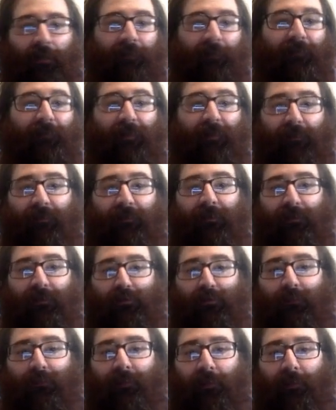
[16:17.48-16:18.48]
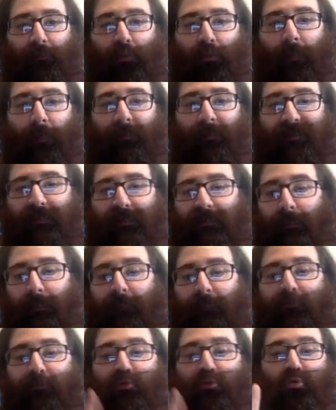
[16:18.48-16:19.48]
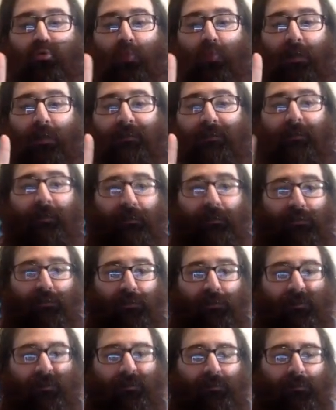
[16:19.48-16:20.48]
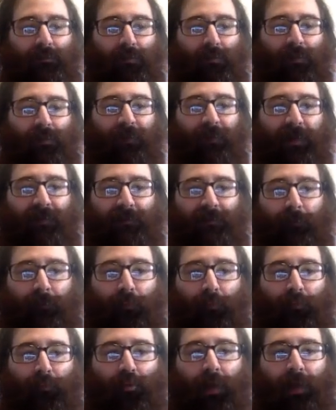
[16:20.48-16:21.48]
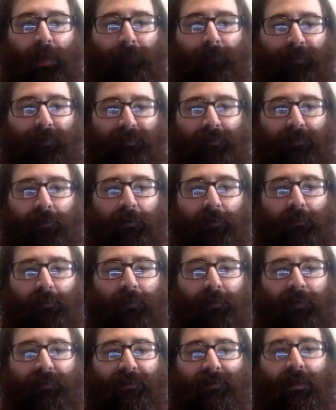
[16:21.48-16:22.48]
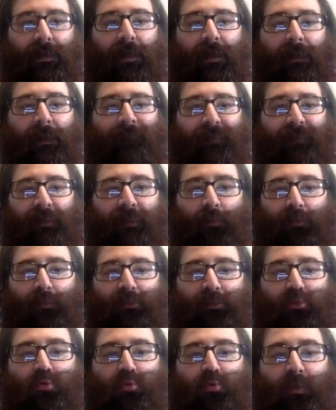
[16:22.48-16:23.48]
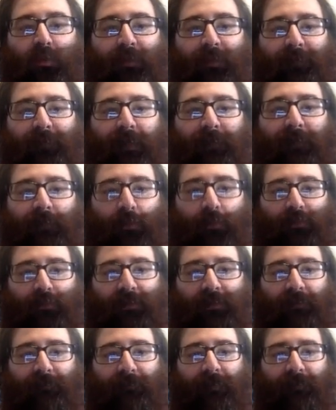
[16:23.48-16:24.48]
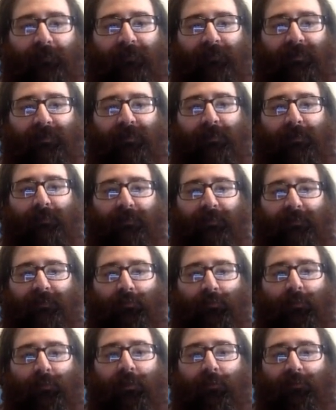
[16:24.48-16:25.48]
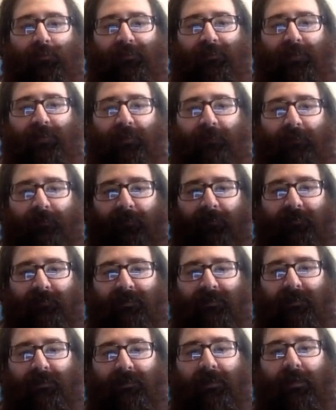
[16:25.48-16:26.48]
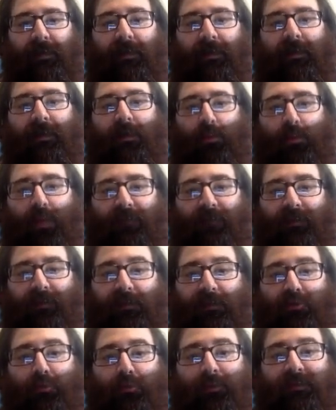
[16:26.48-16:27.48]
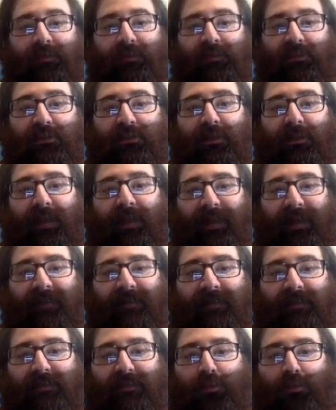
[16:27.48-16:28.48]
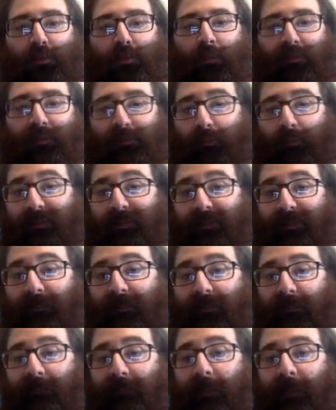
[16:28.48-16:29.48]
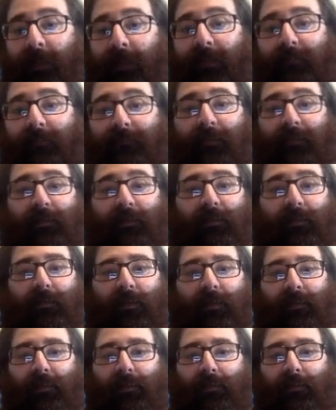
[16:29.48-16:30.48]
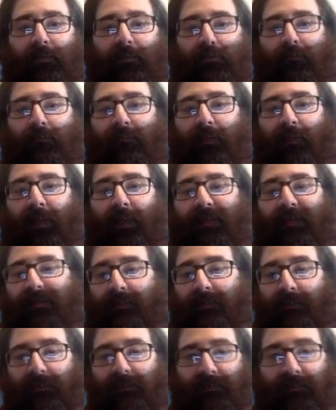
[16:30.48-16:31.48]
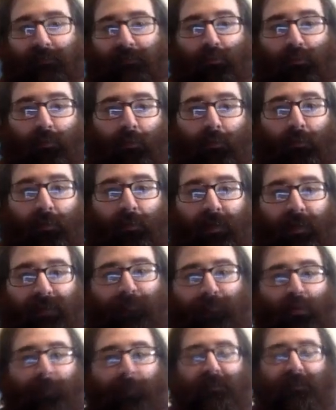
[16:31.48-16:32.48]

given initial value problem as the sum of two oscillations. We have x double prime plus 100x equals 225 cosine 5t plus 300 sine 5t. We have initial position, x at 0 is 375, and then initial velocity is 0. X prime at